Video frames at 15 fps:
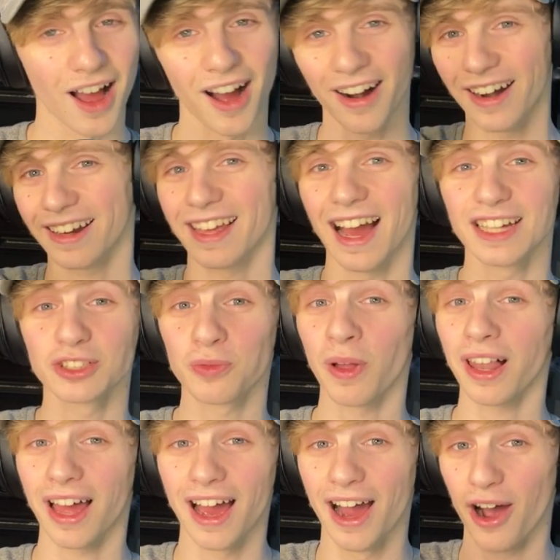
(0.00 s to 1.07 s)
Alright guys, well
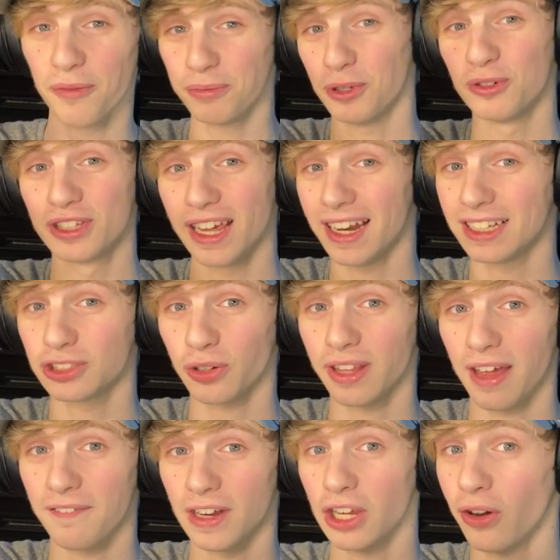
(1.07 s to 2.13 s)
I hope you did enjoy
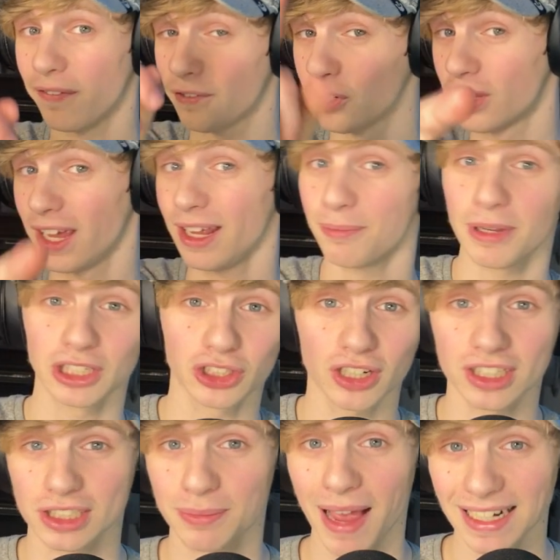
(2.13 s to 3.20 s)
that video. If you did, be sure to
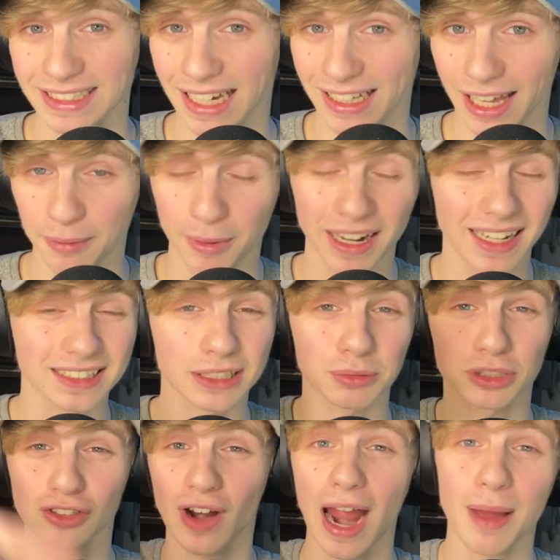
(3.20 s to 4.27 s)
smash that like button and
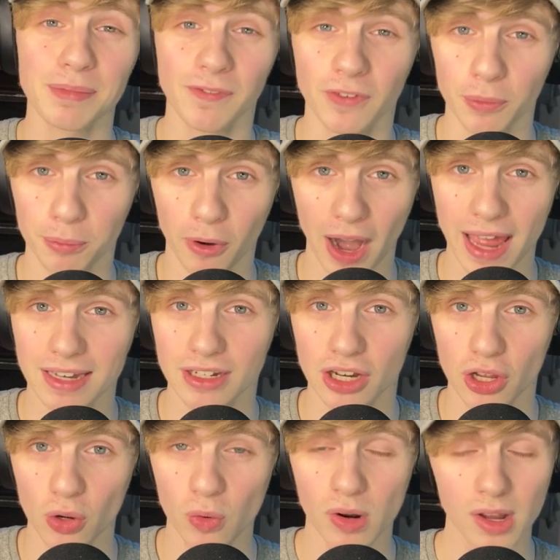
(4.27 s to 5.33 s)
subscribe if you're brand
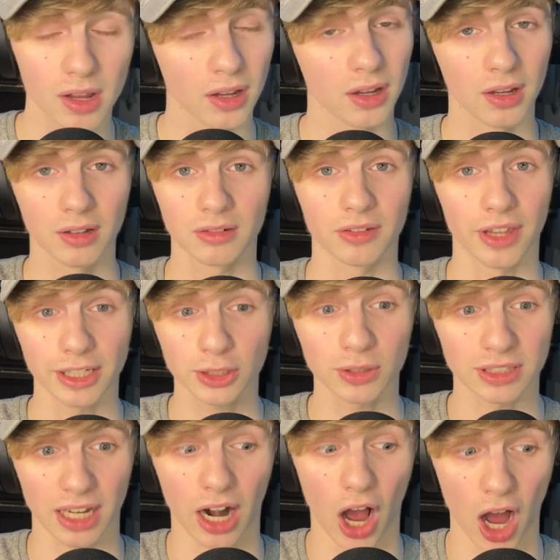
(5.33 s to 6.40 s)
new. This
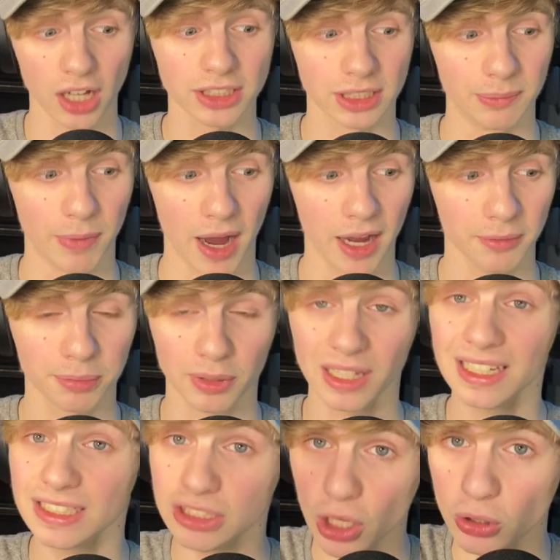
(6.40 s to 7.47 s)
is an awesome mod.
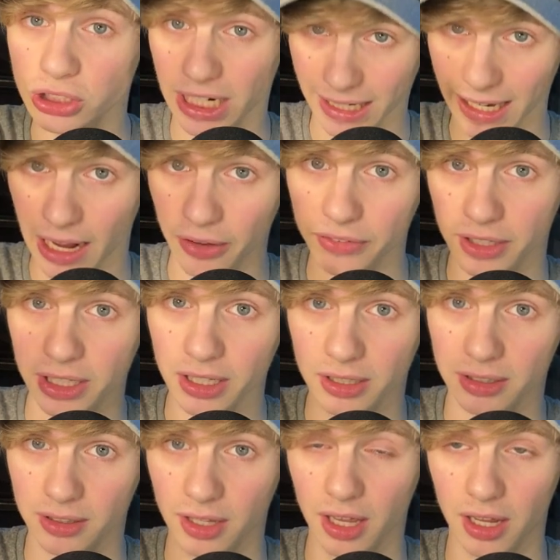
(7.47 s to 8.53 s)
Please go check it out in
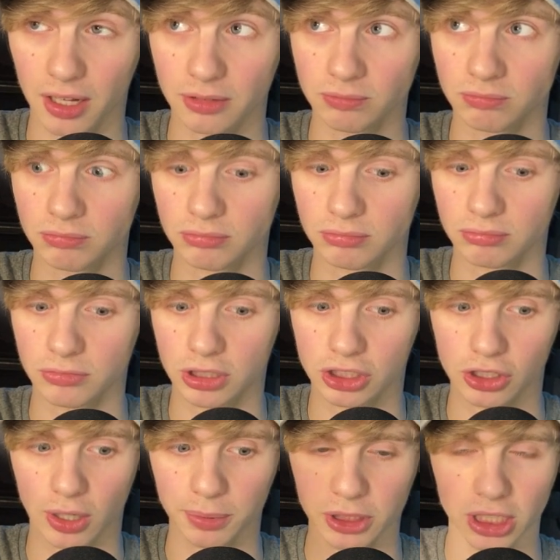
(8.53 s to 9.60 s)
the
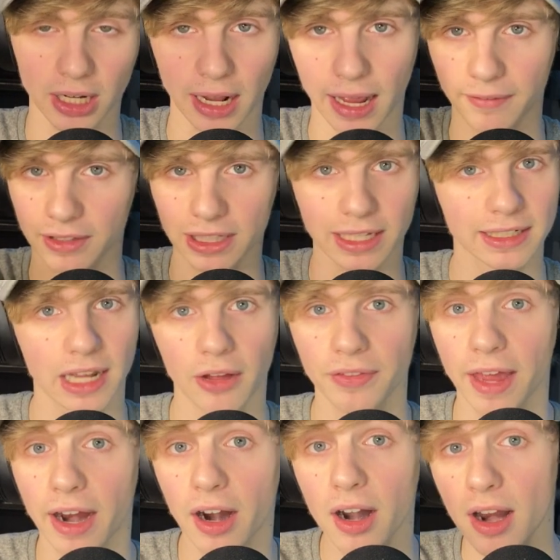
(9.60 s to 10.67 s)
description. I have it linked down
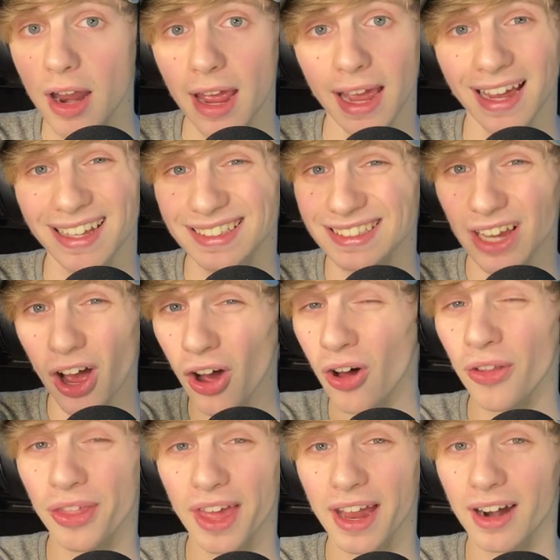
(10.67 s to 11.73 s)
there. It's
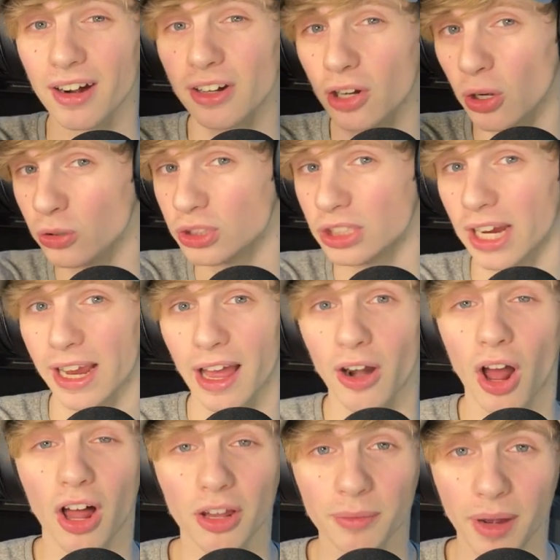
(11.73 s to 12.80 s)
all there. Go check out
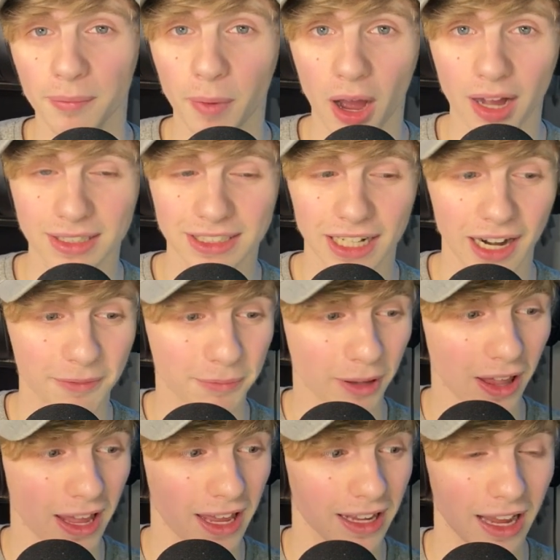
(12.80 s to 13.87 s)
all of my mods that I
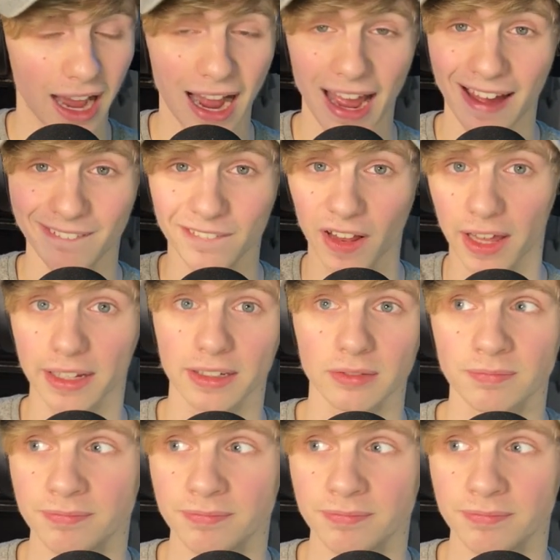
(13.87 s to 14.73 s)
play. I have like,